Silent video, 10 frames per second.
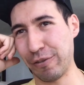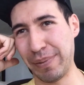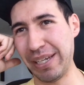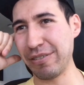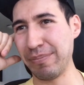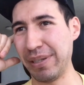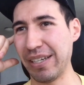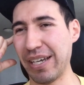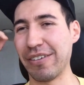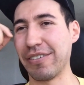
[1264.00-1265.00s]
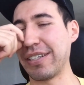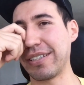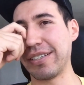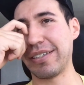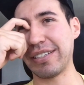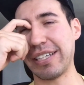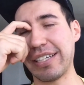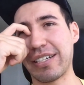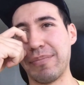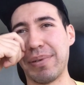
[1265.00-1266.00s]
for me, I don't know. There's like a
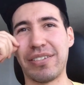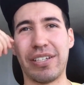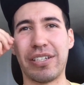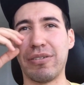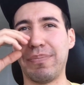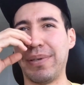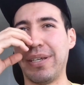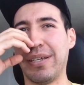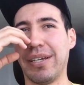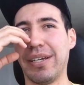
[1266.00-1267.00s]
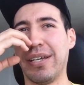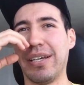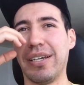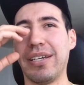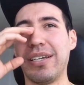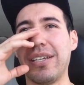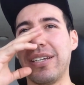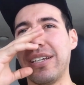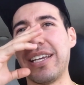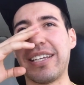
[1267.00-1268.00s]
combination. It could be
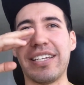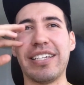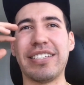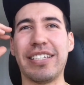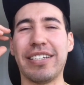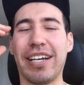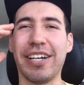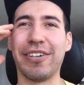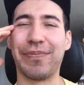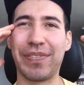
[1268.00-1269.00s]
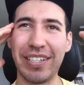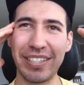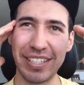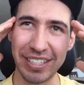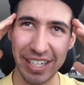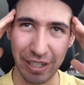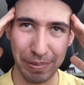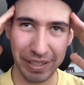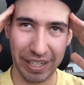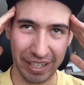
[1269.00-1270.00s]
like I don't know. It's kind of
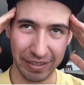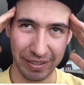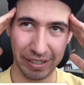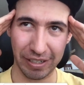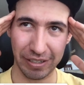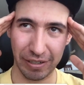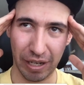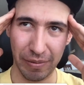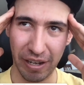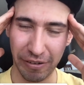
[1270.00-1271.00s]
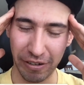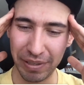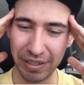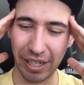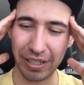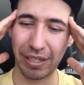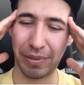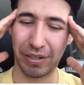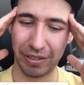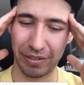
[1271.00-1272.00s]
complicated because I've been talking
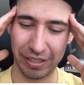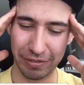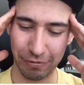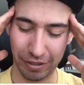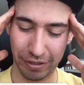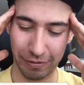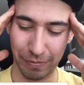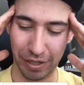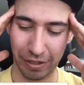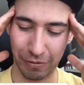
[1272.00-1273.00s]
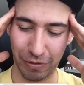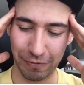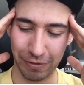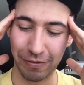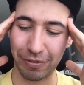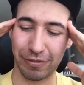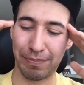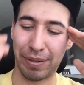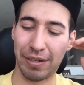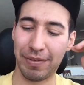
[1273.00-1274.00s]
about this with my one friend from
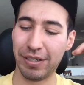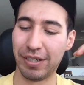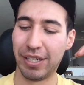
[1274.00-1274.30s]
Panama,